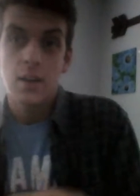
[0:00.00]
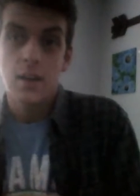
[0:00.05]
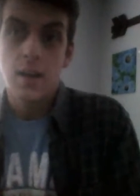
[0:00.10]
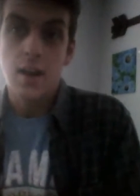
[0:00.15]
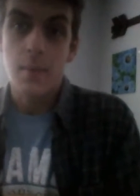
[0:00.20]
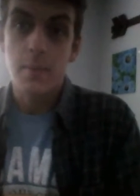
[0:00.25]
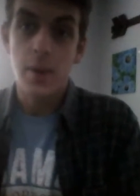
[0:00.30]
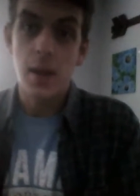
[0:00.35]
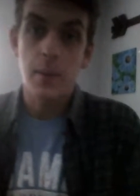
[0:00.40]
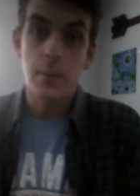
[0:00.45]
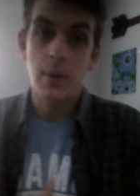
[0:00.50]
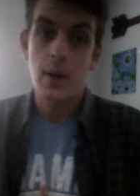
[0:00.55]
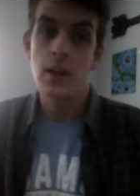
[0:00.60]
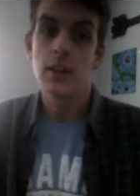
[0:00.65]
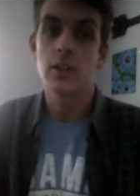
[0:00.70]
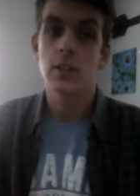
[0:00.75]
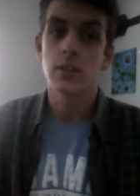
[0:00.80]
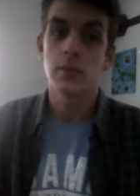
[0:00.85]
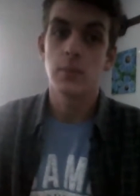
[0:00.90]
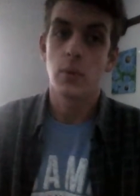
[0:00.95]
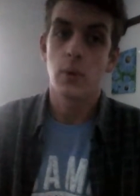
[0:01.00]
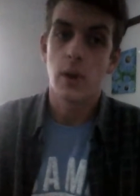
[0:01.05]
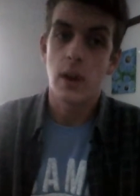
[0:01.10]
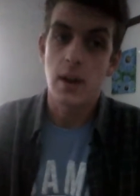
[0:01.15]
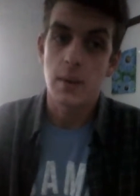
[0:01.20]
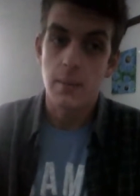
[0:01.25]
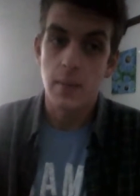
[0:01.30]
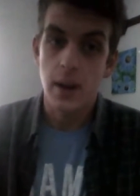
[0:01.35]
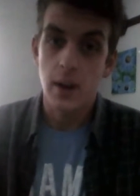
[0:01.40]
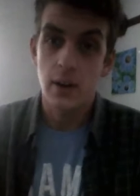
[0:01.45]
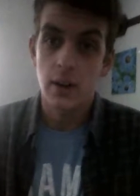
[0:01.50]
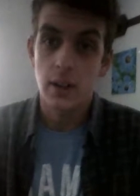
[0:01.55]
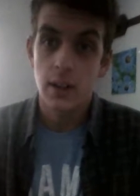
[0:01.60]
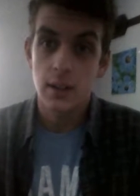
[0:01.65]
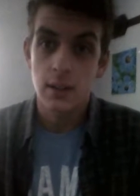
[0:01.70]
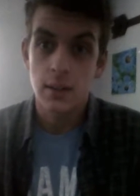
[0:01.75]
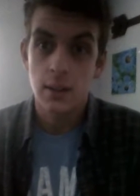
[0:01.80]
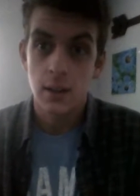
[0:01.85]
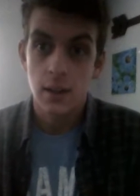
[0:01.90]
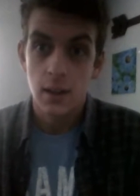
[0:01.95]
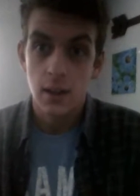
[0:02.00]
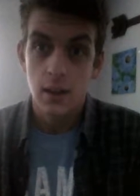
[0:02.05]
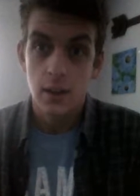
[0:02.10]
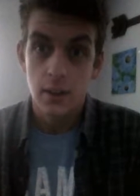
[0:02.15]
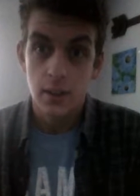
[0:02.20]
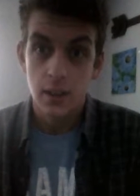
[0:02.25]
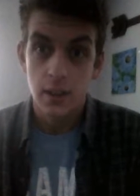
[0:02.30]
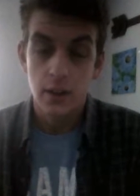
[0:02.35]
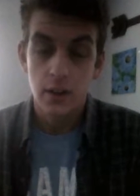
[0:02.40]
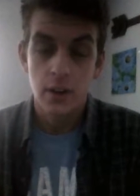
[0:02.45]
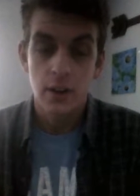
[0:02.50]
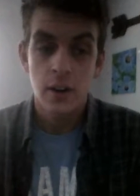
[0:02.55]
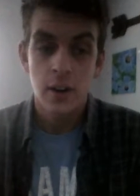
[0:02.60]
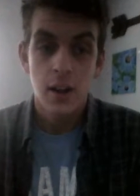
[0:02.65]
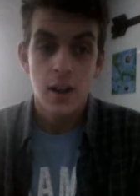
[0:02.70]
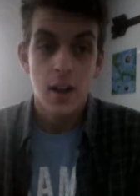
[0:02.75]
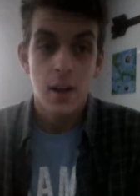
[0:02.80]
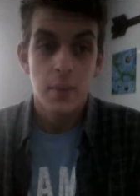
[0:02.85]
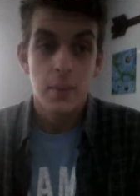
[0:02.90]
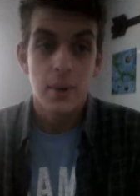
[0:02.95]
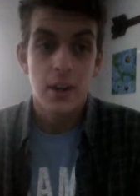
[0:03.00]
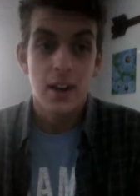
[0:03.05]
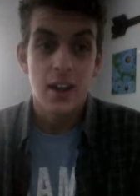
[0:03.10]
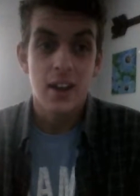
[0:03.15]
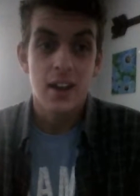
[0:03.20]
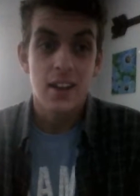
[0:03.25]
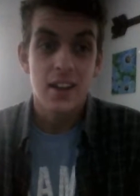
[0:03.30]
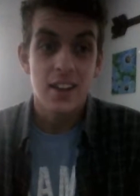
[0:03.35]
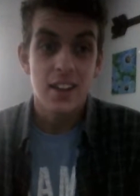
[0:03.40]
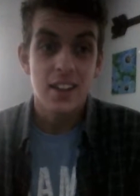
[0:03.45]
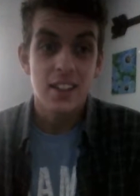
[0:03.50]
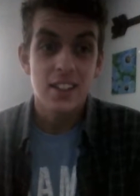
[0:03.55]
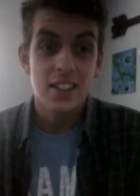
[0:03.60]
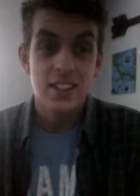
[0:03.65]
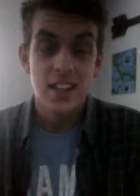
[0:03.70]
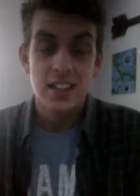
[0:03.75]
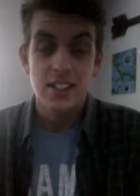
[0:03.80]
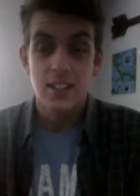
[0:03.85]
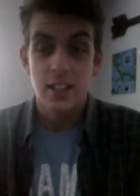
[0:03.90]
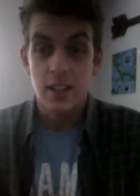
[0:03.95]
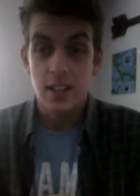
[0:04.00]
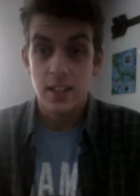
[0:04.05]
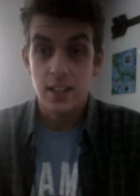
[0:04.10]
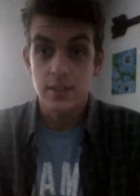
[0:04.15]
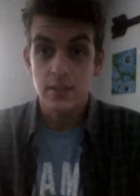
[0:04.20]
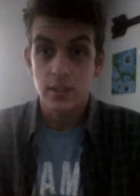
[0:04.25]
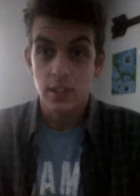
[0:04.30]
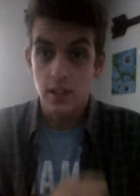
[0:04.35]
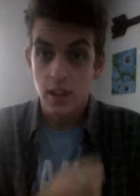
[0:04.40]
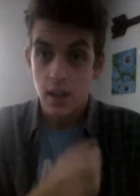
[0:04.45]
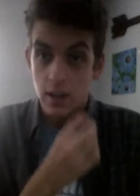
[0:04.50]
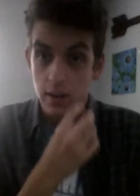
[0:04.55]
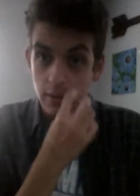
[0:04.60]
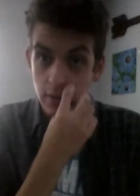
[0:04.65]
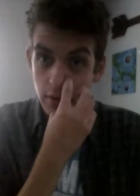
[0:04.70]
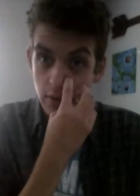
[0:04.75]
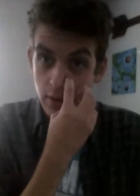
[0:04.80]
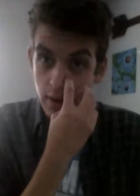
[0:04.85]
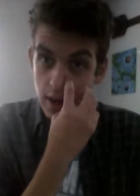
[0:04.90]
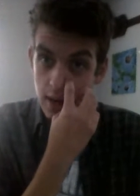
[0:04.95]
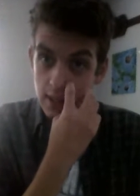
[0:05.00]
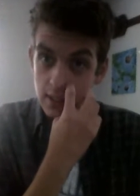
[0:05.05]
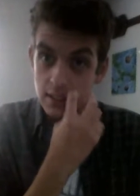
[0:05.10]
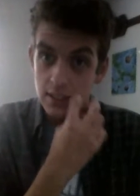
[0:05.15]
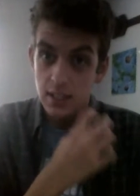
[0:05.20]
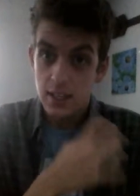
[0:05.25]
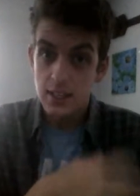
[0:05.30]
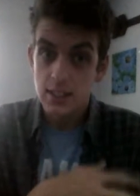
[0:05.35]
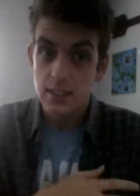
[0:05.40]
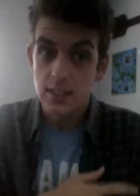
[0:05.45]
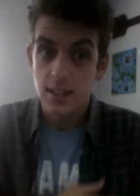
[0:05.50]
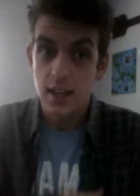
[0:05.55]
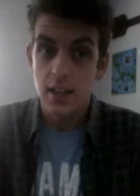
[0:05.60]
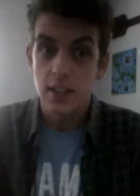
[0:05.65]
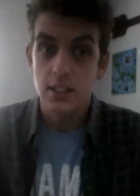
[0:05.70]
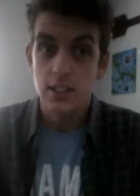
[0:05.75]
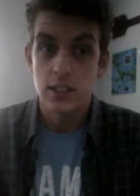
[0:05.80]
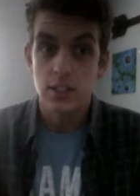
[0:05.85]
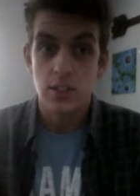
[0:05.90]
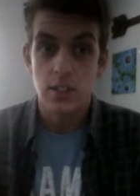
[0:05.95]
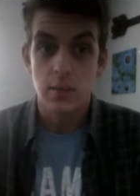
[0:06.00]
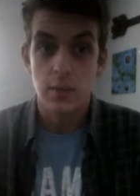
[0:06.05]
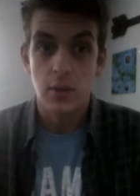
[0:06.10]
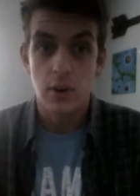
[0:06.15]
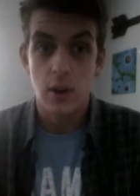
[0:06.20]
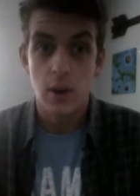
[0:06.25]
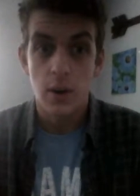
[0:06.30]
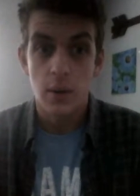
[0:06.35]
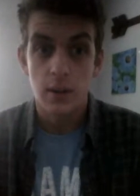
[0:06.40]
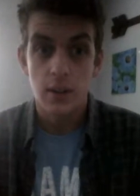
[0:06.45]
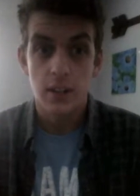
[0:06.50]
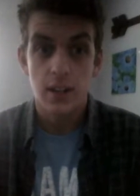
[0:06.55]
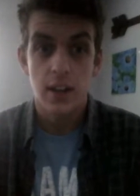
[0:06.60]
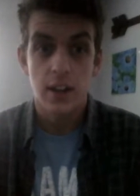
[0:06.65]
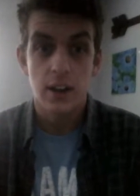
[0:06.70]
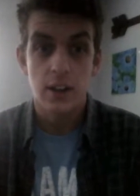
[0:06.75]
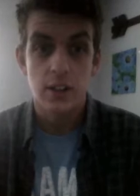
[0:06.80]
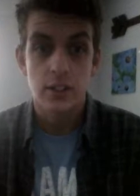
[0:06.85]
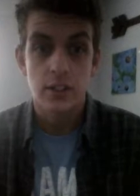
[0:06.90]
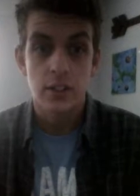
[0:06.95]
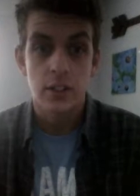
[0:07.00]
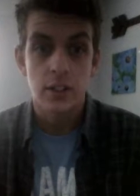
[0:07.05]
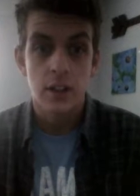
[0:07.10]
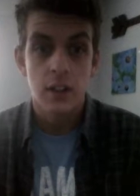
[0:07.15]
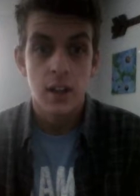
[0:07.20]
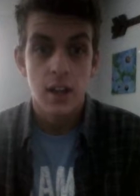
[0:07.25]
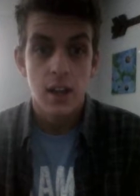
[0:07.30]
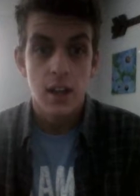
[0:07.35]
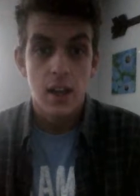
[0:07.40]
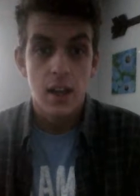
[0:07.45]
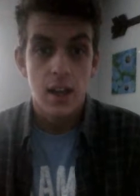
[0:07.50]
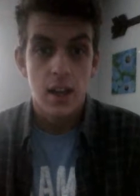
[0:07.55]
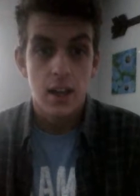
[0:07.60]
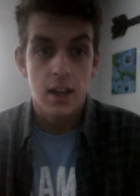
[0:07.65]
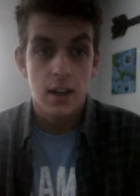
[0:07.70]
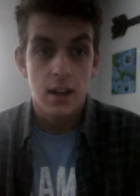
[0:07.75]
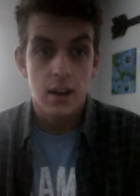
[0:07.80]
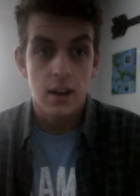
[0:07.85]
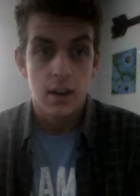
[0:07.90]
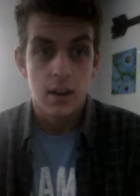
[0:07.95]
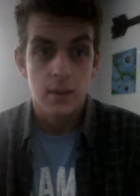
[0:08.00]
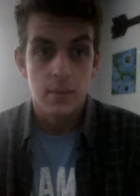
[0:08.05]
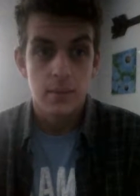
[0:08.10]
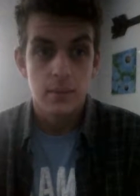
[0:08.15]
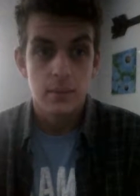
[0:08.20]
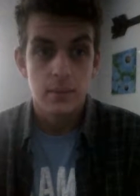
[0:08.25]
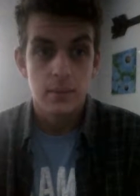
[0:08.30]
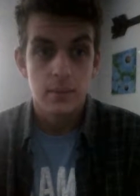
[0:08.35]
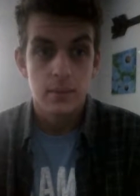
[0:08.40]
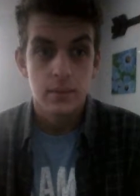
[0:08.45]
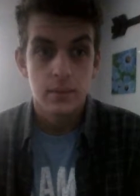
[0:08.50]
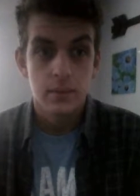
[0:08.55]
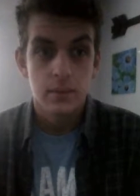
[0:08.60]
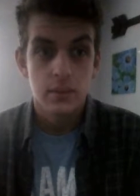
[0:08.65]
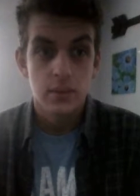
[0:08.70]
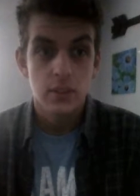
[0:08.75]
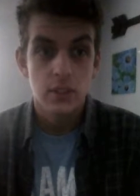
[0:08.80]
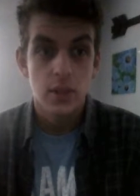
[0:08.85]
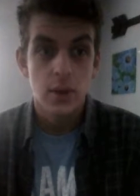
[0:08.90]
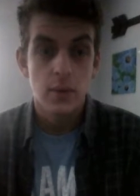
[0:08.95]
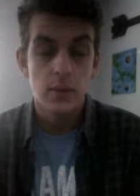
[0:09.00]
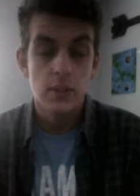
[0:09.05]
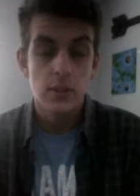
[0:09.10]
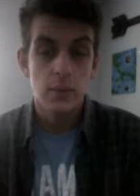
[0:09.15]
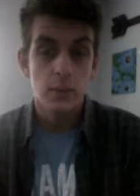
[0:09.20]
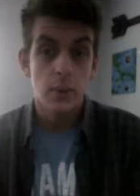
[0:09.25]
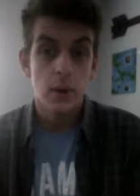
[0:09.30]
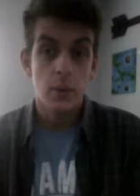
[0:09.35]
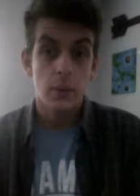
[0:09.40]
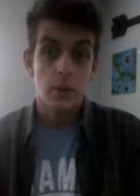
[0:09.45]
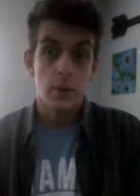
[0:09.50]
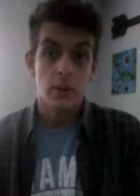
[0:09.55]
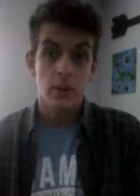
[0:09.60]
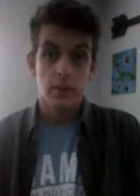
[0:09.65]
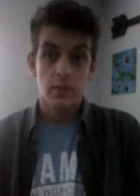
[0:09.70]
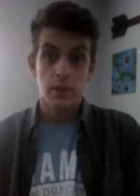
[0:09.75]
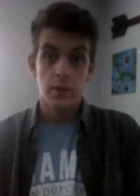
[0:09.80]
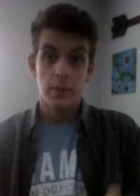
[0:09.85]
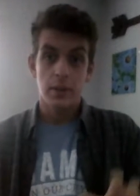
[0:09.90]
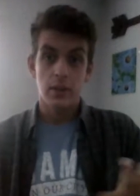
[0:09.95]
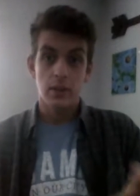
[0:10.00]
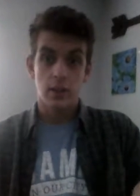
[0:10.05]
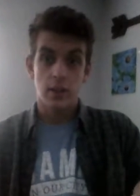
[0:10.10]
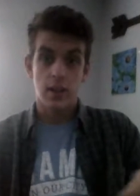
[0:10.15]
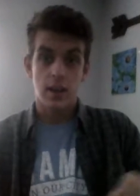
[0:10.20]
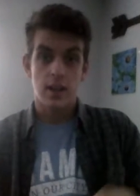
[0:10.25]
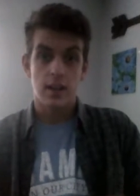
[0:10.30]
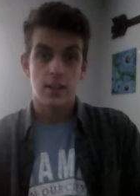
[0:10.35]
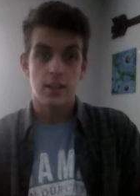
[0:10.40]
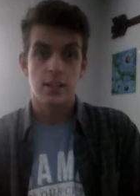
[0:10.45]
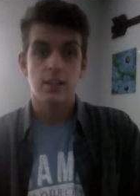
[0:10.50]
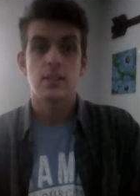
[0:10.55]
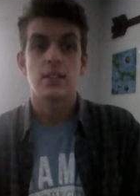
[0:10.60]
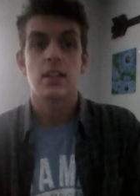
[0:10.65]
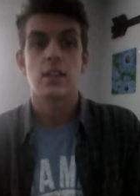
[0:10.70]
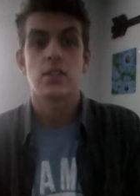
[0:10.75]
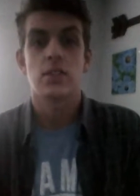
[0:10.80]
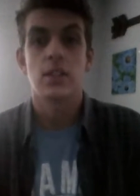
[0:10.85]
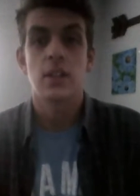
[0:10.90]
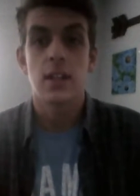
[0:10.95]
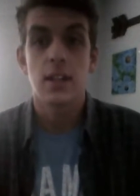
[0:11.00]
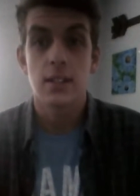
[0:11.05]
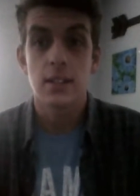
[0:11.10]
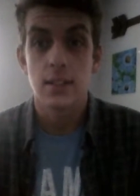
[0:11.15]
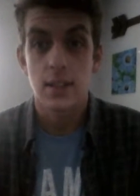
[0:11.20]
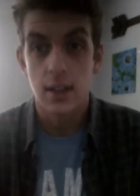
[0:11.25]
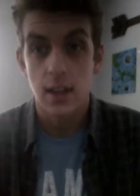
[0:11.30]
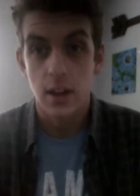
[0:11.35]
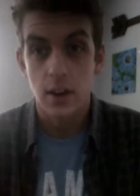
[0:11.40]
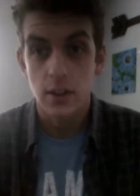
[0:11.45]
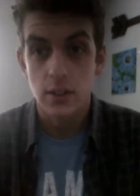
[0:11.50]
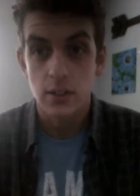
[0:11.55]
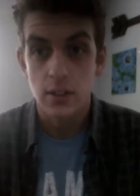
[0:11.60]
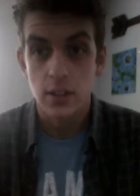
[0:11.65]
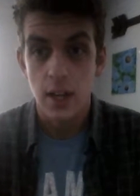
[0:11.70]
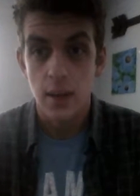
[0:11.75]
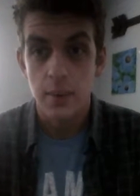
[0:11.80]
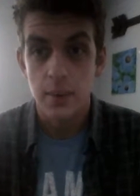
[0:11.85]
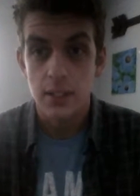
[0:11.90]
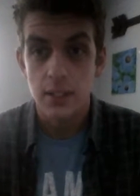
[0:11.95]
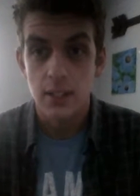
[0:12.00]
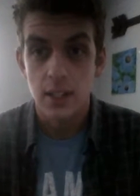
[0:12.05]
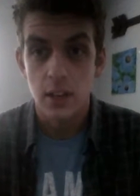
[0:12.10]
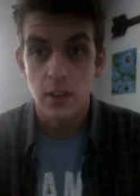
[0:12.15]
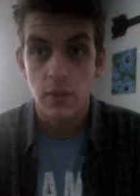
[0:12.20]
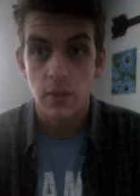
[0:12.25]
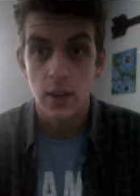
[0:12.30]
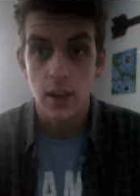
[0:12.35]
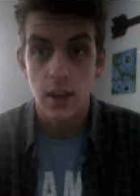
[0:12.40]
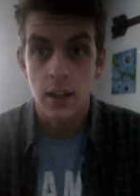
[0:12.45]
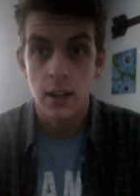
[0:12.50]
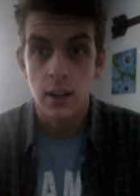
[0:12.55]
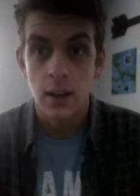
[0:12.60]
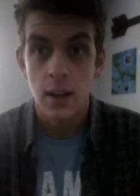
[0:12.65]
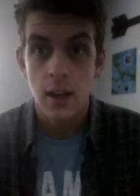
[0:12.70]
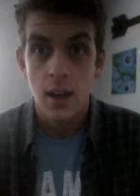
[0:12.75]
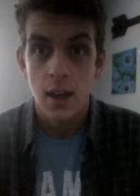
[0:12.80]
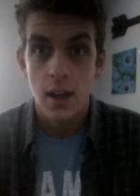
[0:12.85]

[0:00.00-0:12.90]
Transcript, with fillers: um, paper, I looked more at American theater but in this essay, he gives a lot of great insight to Jim Crow and the character. And um, so what we're going to really be looking at in this section is the character type itself and